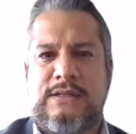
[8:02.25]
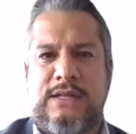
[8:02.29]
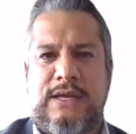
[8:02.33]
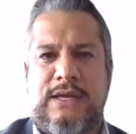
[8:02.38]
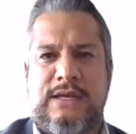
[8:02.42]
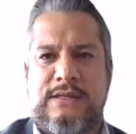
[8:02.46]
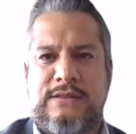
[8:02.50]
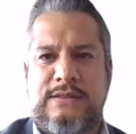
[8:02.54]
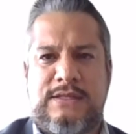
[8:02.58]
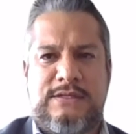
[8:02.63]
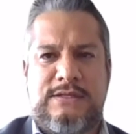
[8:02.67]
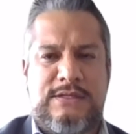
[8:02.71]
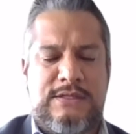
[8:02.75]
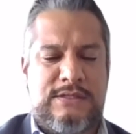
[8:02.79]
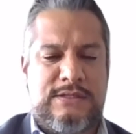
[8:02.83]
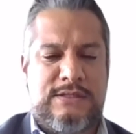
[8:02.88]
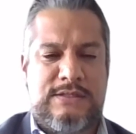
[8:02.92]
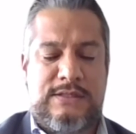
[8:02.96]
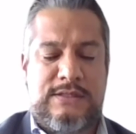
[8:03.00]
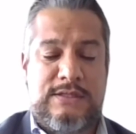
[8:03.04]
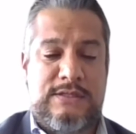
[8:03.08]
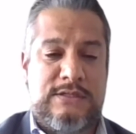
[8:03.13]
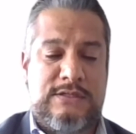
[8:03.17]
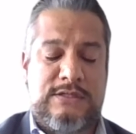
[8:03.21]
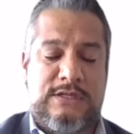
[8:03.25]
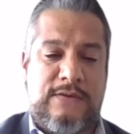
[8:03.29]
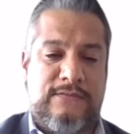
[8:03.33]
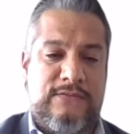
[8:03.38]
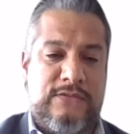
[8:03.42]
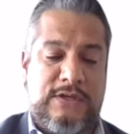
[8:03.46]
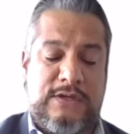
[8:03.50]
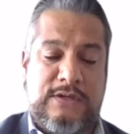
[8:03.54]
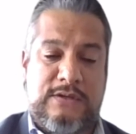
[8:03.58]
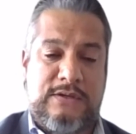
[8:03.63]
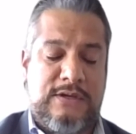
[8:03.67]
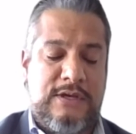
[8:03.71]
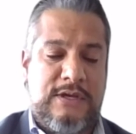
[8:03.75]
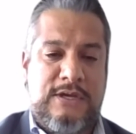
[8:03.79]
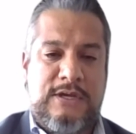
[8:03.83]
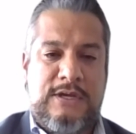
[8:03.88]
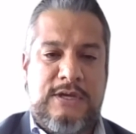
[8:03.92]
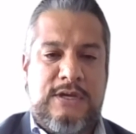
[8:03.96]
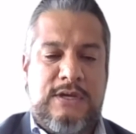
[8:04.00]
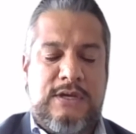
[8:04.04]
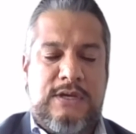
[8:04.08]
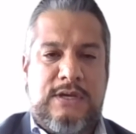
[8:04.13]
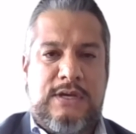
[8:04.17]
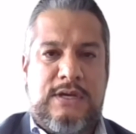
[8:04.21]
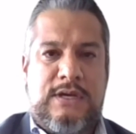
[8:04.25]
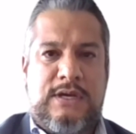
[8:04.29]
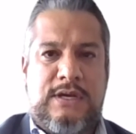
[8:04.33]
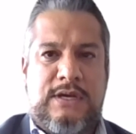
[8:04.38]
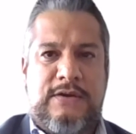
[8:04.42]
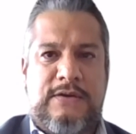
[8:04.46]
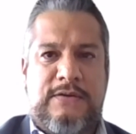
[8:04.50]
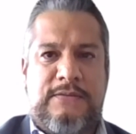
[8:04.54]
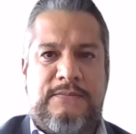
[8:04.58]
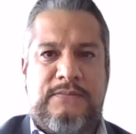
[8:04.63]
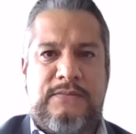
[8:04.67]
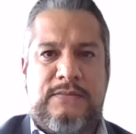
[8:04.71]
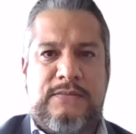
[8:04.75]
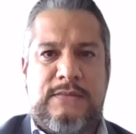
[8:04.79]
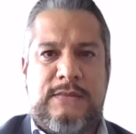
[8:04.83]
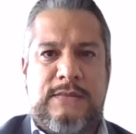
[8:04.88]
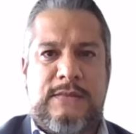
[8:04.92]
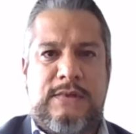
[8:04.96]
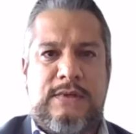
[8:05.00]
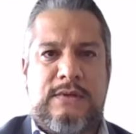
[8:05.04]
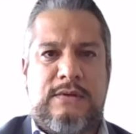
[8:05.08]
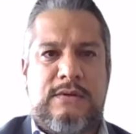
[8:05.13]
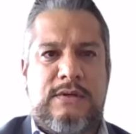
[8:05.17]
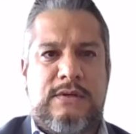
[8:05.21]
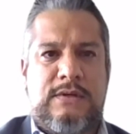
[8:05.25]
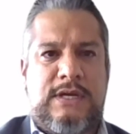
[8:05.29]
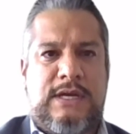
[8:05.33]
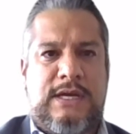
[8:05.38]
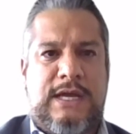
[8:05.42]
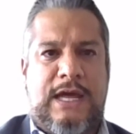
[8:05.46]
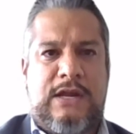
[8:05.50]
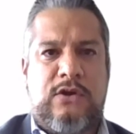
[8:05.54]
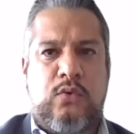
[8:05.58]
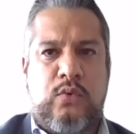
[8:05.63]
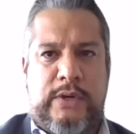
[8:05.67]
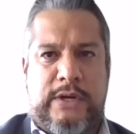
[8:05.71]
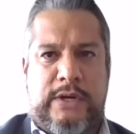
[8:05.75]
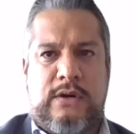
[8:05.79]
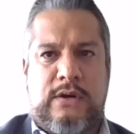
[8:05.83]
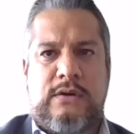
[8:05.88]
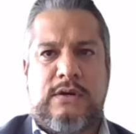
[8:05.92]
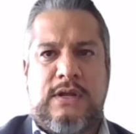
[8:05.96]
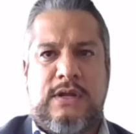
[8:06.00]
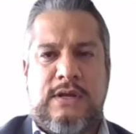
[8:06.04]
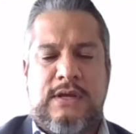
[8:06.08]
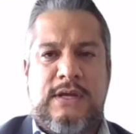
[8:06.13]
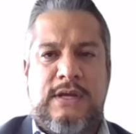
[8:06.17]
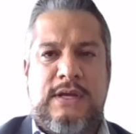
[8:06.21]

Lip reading: Like this is something kind of weird